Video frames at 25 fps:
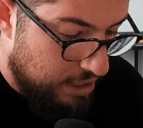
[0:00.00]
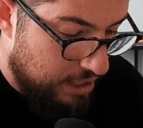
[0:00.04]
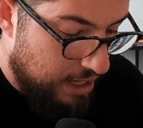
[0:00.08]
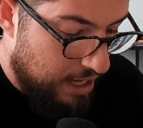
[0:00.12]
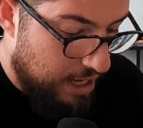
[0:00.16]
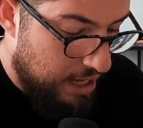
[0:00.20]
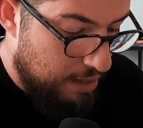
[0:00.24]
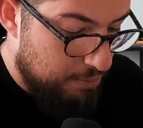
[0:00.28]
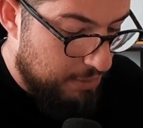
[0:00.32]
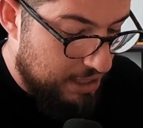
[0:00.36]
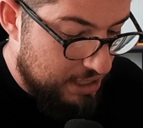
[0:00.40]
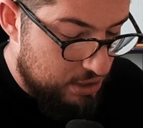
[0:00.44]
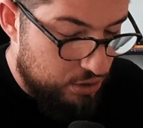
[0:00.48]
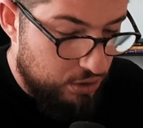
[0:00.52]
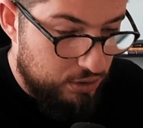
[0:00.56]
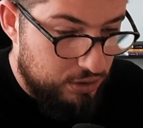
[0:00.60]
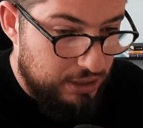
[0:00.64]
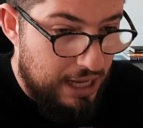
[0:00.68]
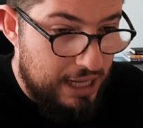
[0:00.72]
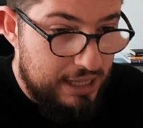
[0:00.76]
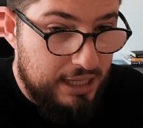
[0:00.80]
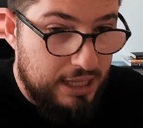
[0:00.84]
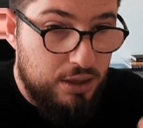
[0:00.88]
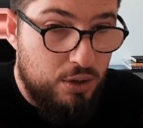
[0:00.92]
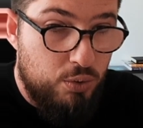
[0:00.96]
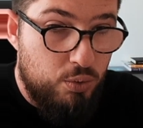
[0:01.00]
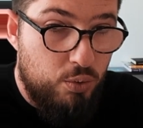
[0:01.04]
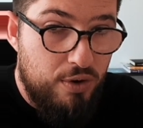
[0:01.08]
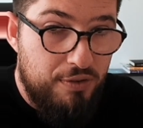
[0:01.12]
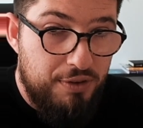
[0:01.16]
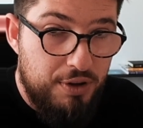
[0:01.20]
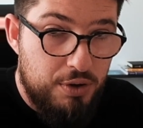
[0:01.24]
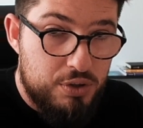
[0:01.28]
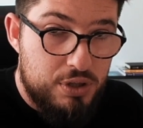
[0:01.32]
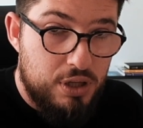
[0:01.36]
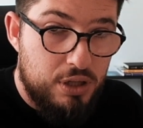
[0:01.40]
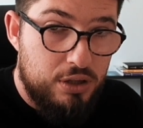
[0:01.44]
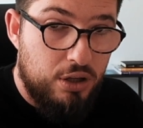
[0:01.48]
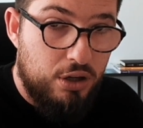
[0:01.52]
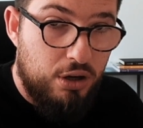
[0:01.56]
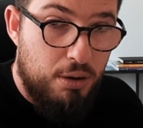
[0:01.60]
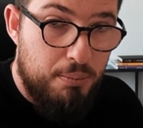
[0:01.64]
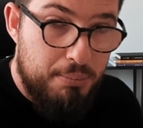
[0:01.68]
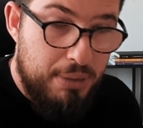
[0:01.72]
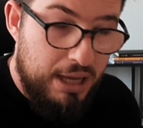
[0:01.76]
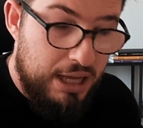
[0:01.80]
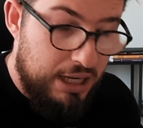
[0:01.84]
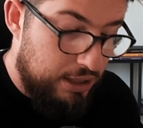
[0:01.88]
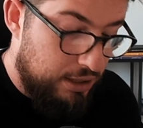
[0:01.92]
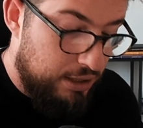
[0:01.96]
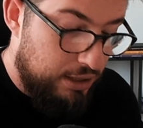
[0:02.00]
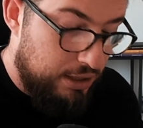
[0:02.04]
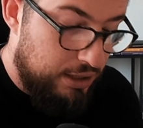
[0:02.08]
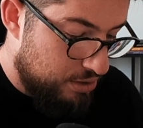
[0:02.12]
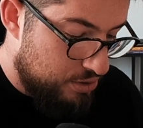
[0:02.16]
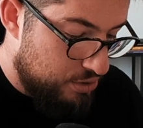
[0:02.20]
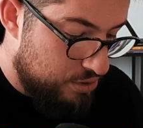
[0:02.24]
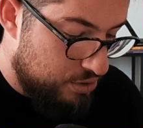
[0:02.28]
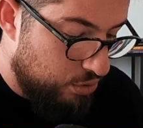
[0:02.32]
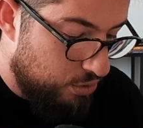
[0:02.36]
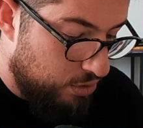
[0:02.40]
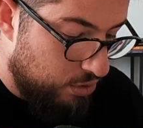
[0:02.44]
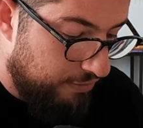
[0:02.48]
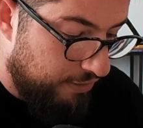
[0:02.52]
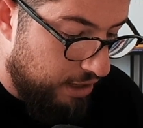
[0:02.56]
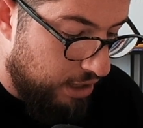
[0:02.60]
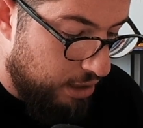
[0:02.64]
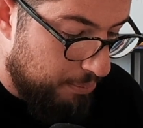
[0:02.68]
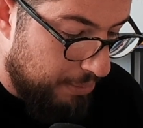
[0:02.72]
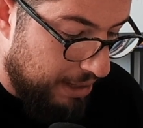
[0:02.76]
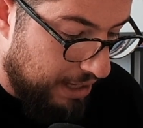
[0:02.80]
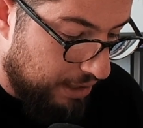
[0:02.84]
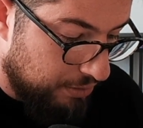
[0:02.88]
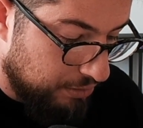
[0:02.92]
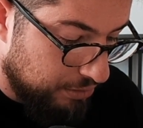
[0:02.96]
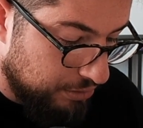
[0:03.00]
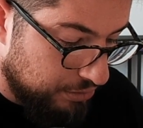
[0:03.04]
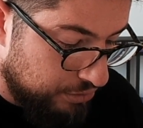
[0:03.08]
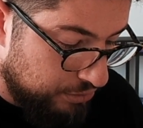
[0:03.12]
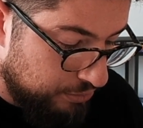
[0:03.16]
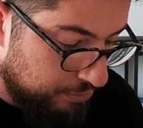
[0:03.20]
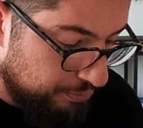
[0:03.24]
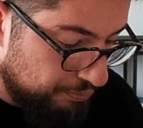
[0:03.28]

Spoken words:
And based on that and the reviews and the competitors, you develop angles.